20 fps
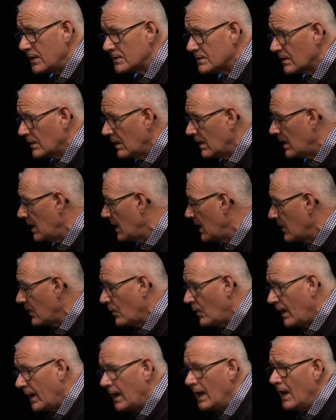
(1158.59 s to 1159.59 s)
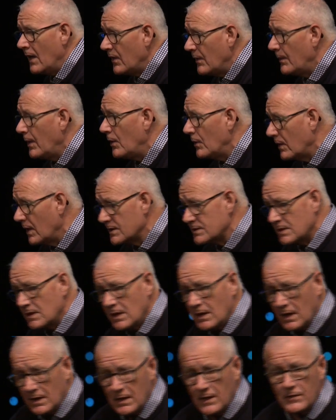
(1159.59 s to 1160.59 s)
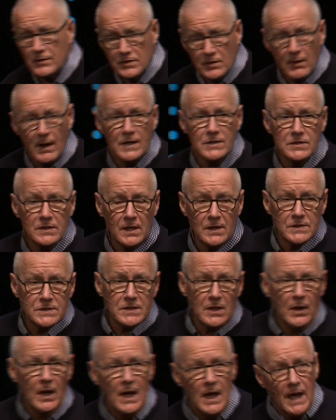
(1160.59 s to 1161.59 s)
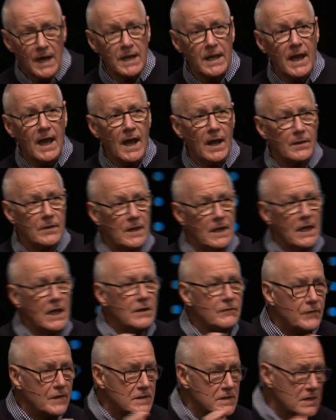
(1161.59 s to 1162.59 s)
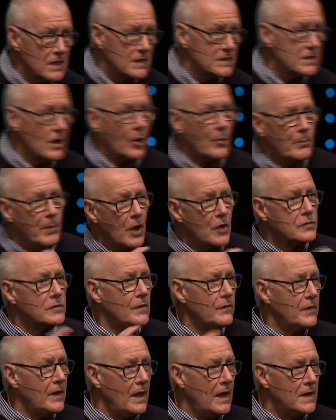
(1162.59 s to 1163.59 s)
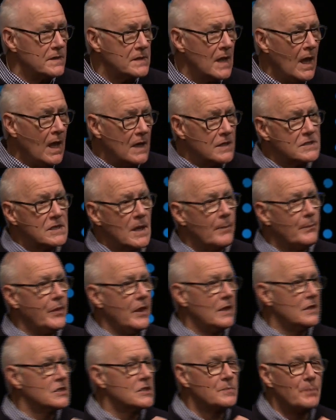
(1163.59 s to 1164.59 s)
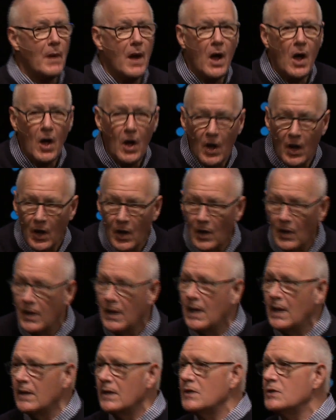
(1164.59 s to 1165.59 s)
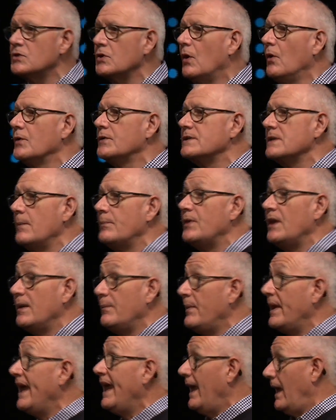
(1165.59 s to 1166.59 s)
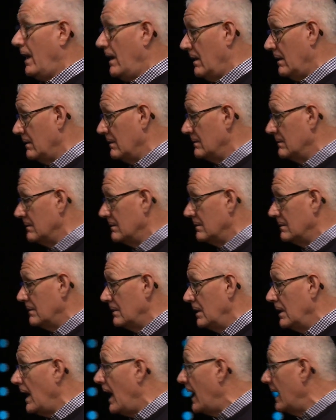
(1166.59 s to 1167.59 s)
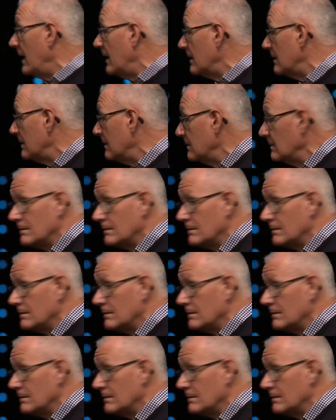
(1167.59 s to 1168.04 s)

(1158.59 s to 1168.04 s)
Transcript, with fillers: You turn it another way, the boat goes in another direction. And so, again, the emphasis on both of these is something small controls something big. You got it?